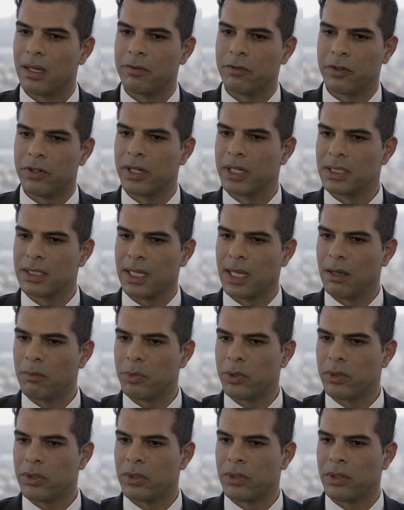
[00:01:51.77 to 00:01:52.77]
For
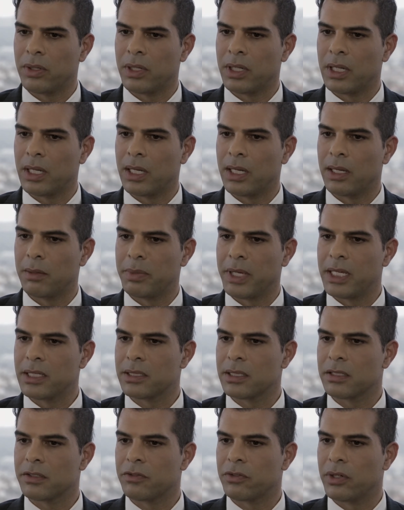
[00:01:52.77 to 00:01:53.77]
example,
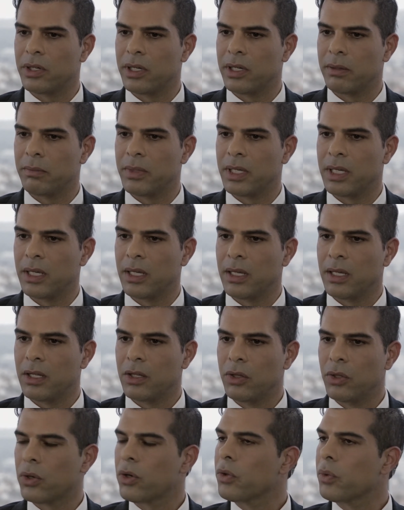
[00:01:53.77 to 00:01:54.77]
patients from
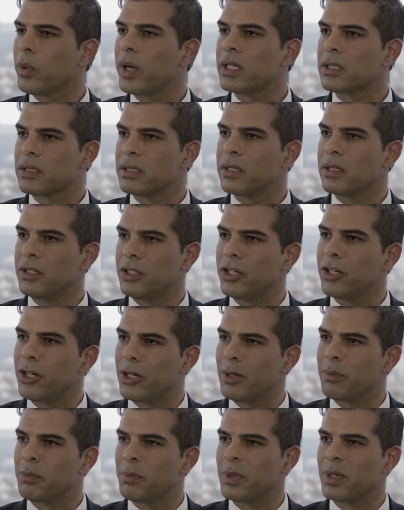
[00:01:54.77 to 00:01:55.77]
Northwestern
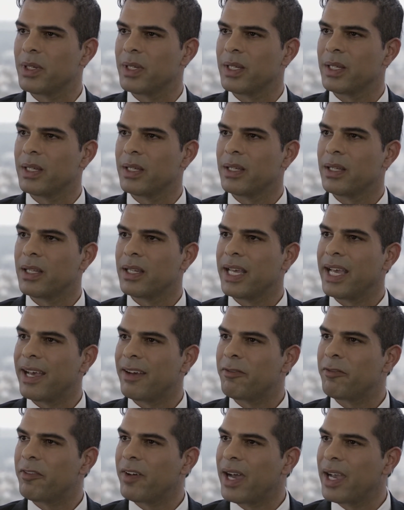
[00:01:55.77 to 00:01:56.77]
Europe, they
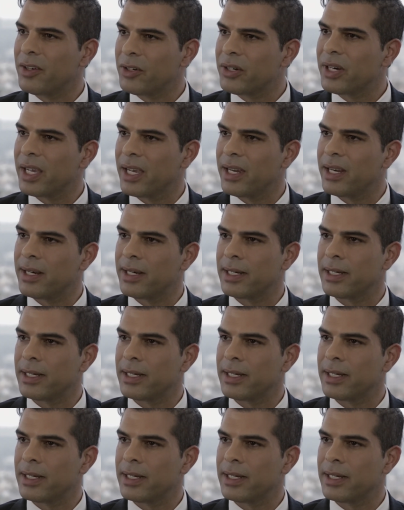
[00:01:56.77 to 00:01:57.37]
have finer hair.